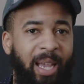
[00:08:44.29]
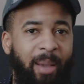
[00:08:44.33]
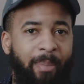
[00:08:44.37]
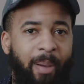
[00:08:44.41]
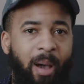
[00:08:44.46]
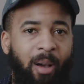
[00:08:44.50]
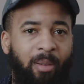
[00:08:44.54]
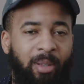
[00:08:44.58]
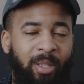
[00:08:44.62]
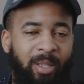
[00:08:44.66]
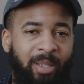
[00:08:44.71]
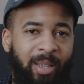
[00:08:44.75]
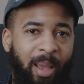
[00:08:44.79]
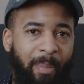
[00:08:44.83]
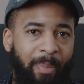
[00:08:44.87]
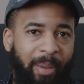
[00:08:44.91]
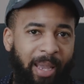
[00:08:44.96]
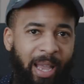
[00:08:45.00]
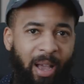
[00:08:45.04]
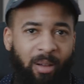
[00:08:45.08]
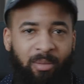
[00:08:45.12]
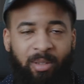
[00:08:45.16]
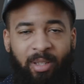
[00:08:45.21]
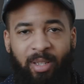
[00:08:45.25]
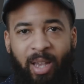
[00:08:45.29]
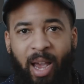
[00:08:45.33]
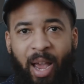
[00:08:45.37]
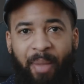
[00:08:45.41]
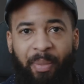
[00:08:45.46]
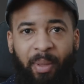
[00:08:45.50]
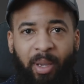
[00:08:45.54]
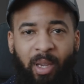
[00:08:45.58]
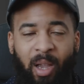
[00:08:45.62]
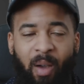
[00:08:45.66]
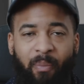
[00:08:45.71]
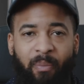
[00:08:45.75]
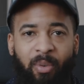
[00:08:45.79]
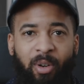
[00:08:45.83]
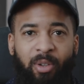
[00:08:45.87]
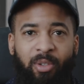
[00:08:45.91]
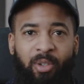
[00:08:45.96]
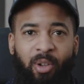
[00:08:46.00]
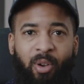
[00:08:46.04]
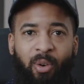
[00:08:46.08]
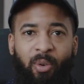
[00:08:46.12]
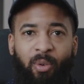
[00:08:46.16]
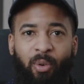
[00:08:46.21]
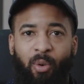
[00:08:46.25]
about stepping outside the comfort
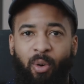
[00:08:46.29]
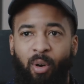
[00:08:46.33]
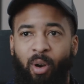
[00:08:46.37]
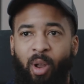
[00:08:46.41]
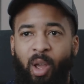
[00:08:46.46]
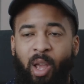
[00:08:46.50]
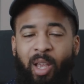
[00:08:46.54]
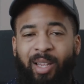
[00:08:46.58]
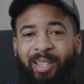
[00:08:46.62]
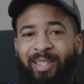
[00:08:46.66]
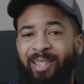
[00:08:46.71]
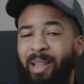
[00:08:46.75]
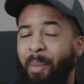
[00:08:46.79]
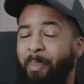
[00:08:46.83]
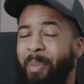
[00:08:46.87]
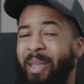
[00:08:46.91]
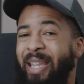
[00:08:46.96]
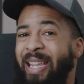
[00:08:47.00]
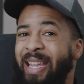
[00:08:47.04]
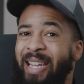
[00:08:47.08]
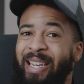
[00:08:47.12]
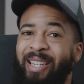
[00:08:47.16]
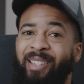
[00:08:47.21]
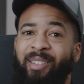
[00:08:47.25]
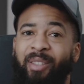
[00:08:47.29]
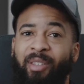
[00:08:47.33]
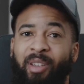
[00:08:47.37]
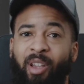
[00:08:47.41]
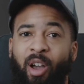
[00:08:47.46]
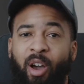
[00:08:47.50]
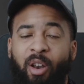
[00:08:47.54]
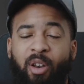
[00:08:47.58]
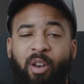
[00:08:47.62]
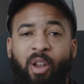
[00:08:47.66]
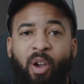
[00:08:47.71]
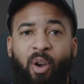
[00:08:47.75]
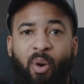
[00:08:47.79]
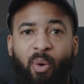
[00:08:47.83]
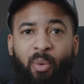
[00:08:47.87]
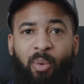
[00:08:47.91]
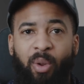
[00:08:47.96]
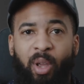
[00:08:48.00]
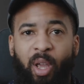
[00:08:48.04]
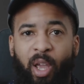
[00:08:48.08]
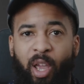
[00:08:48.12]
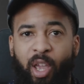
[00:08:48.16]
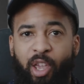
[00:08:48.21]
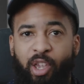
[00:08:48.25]
zone or stepping into the unknown,